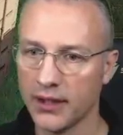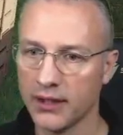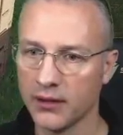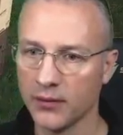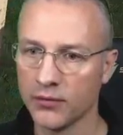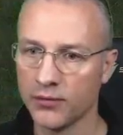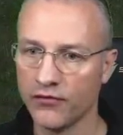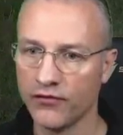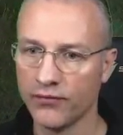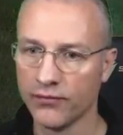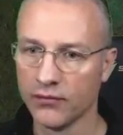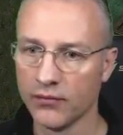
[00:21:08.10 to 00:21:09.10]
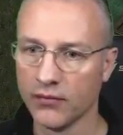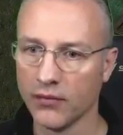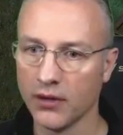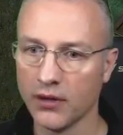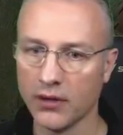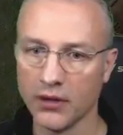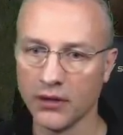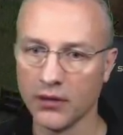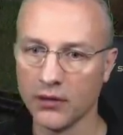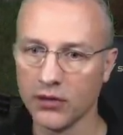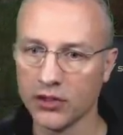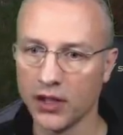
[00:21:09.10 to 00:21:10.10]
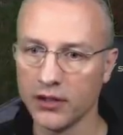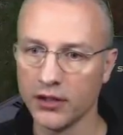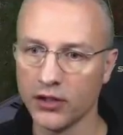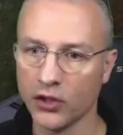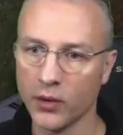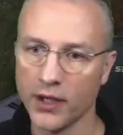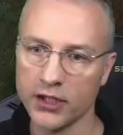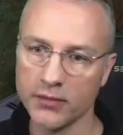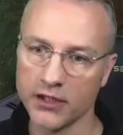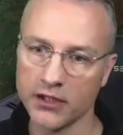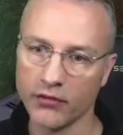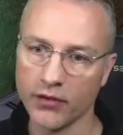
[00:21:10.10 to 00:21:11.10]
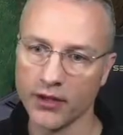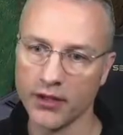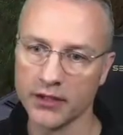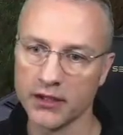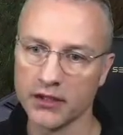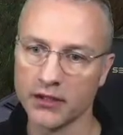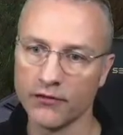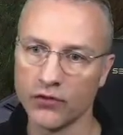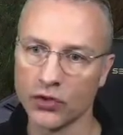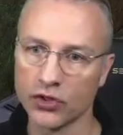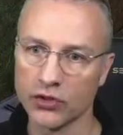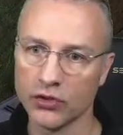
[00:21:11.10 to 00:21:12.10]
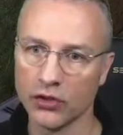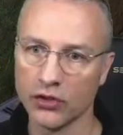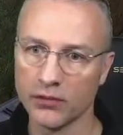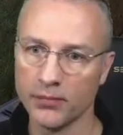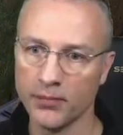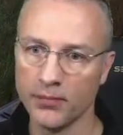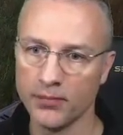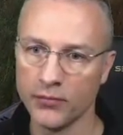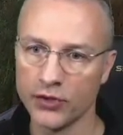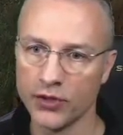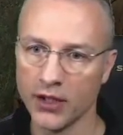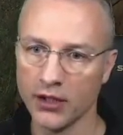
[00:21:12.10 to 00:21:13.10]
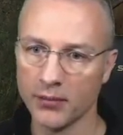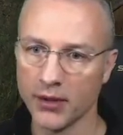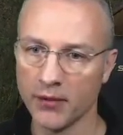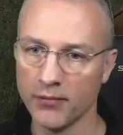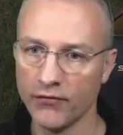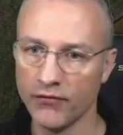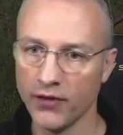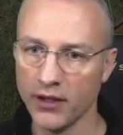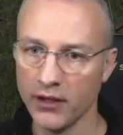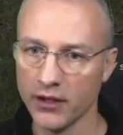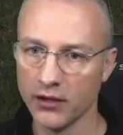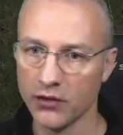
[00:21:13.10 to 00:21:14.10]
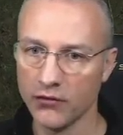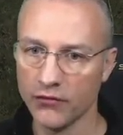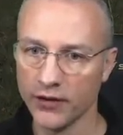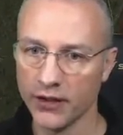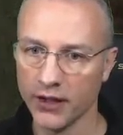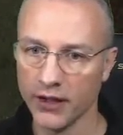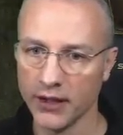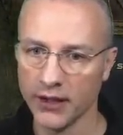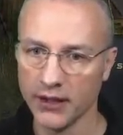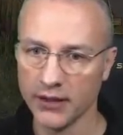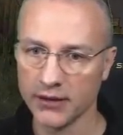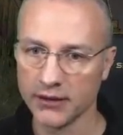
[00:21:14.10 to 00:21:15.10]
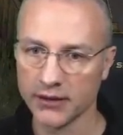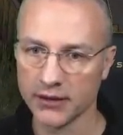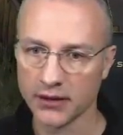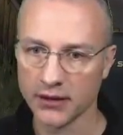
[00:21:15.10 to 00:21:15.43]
I'm starting to question myself whether this is the 4-slot trailer, but I'm fairly confident it is.